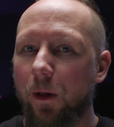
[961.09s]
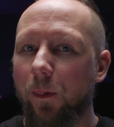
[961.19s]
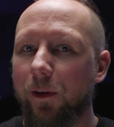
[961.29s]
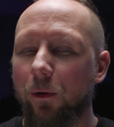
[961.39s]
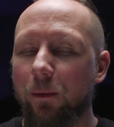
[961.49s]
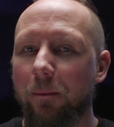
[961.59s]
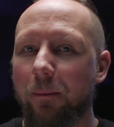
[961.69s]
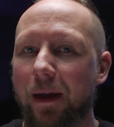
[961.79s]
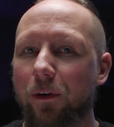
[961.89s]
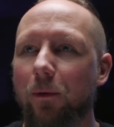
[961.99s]
a little bit
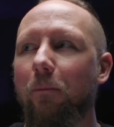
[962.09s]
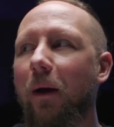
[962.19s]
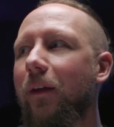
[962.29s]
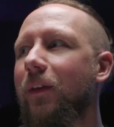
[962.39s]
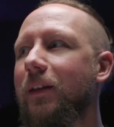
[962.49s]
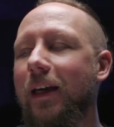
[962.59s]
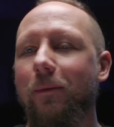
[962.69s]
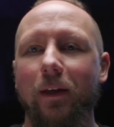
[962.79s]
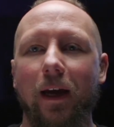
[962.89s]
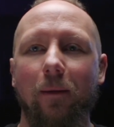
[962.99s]
better, but at the
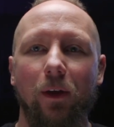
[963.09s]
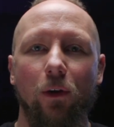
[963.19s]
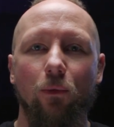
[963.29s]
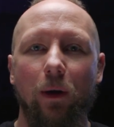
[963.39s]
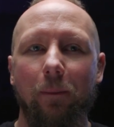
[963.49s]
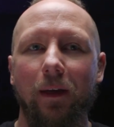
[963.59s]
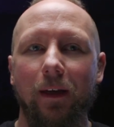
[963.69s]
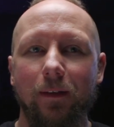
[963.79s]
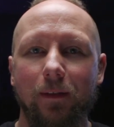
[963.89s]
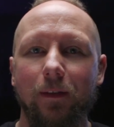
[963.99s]
same time, the
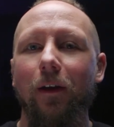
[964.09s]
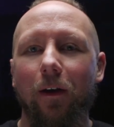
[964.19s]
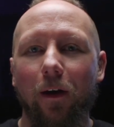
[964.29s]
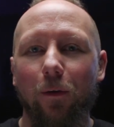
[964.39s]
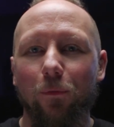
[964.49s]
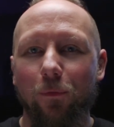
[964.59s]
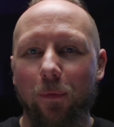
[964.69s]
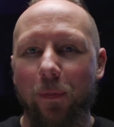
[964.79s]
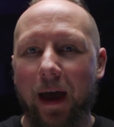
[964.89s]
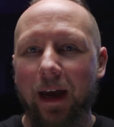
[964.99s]
grippiness
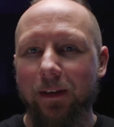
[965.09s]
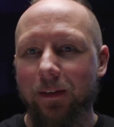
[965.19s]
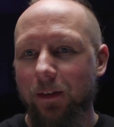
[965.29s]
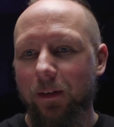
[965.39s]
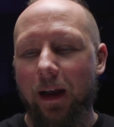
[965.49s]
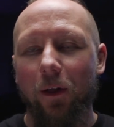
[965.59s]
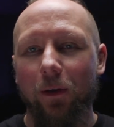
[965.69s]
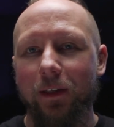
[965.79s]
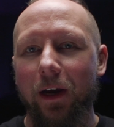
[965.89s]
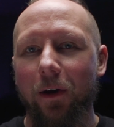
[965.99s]
of that
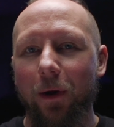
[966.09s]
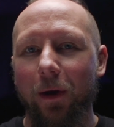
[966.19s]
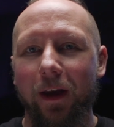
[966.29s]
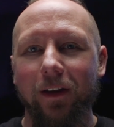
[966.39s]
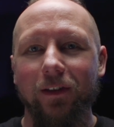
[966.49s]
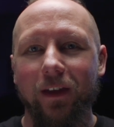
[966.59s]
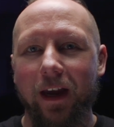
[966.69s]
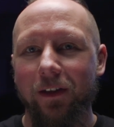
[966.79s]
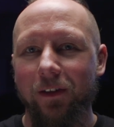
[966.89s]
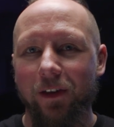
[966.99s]
Alcantara
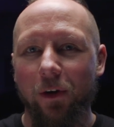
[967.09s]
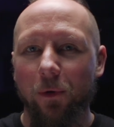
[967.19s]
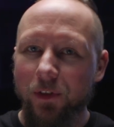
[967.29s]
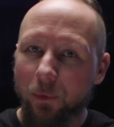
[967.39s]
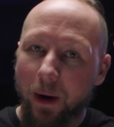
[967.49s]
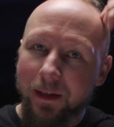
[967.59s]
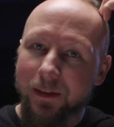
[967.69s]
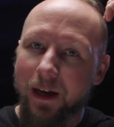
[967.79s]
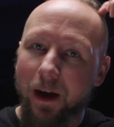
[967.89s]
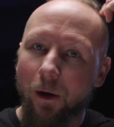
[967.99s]
and you know, suede
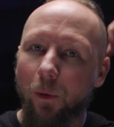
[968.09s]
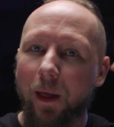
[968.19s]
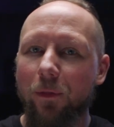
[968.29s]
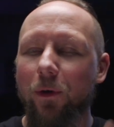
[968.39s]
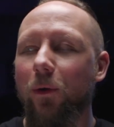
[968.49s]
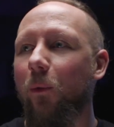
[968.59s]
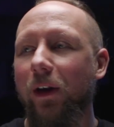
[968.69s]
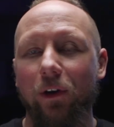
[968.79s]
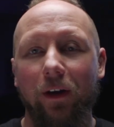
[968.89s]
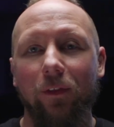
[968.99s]
style leather when
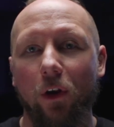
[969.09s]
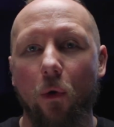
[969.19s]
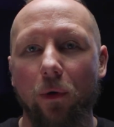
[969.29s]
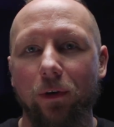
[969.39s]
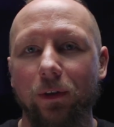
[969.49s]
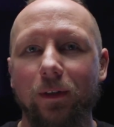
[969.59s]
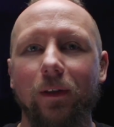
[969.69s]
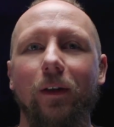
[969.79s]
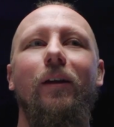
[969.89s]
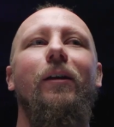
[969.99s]
you're in the corners
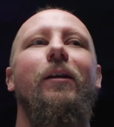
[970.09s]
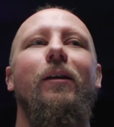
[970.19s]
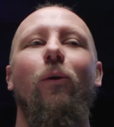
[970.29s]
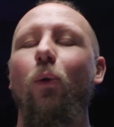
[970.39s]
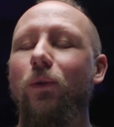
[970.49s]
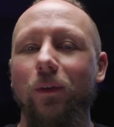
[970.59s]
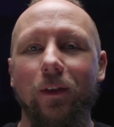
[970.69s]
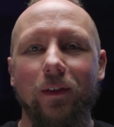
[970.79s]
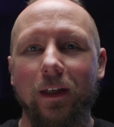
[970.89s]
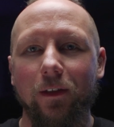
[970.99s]
holds you in
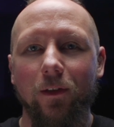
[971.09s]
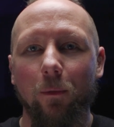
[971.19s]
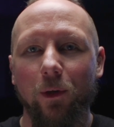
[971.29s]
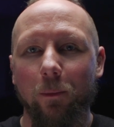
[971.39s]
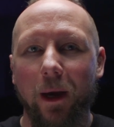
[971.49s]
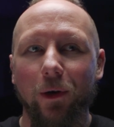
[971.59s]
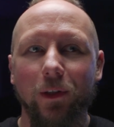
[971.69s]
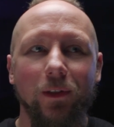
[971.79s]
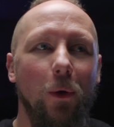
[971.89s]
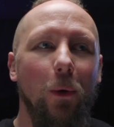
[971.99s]
the seat so much better.
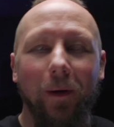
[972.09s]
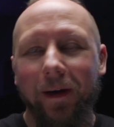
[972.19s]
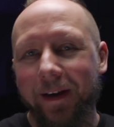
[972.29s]
So